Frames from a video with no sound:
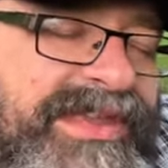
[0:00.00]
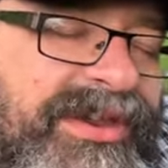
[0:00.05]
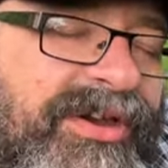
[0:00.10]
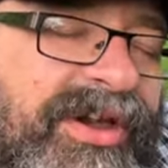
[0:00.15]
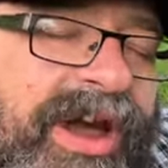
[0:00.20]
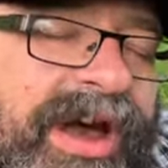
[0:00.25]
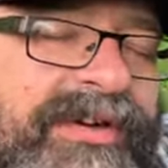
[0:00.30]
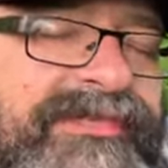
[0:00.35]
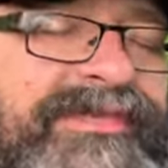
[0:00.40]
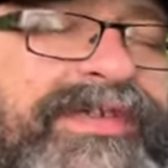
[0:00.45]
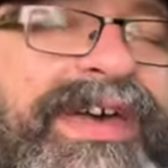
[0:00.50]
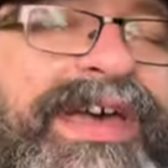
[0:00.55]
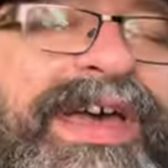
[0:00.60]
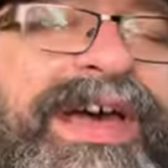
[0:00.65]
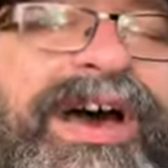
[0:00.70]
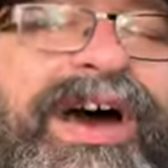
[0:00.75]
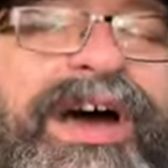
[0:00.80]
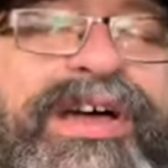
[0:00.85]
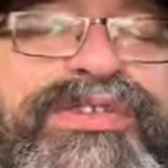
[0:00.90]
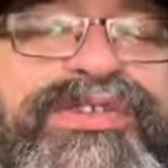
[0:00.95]
They're off
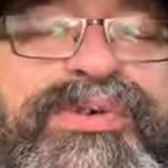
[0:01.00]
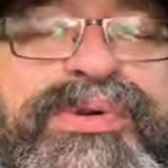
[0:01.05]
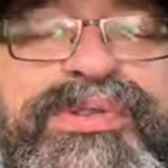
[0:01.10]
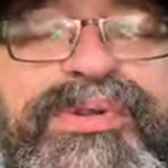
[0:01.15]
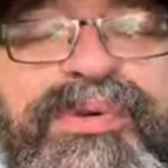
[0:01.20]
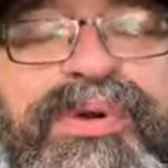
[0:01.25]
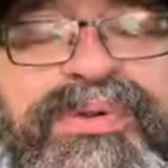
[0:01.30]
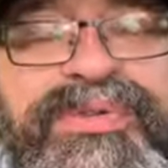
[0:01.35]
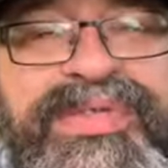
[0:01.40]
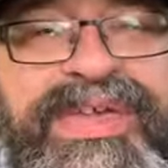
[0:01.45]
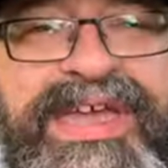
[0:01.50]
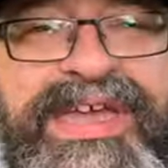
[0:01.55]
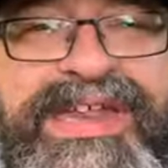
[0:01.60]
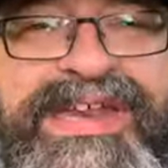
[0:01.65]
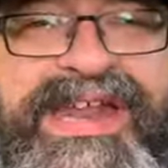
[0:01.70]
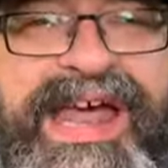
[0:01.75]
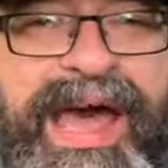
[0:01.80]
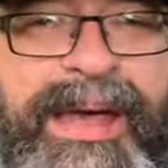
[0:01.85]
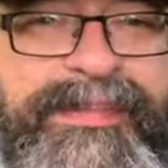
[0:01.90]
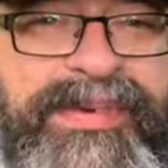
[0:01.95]
doing their own thing
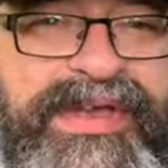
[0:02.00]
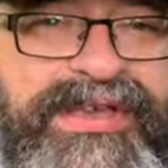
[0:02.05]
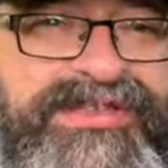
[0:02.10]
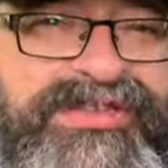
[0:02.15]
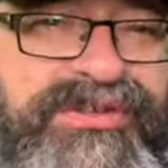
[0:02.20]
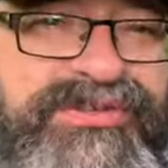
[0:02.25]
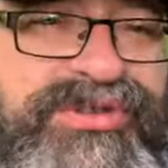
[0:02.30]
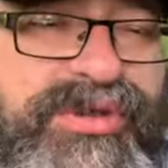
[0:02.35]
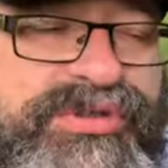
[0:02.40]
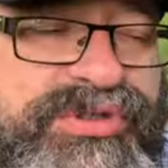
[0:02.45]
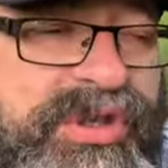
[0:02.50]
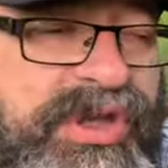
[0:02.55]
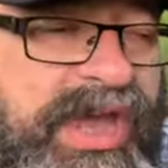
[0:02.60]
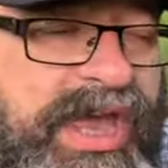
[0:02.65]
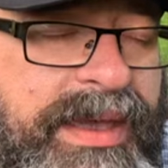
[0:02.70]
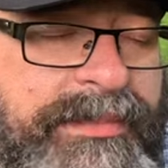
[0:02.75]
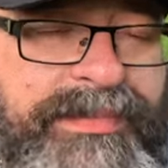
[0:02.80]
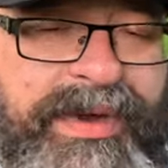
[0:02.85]
and not being so social.